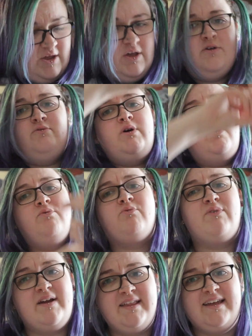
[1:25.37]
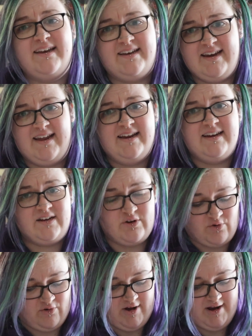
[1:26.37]
you don't really need a
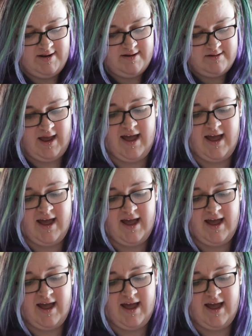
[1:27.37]
degree.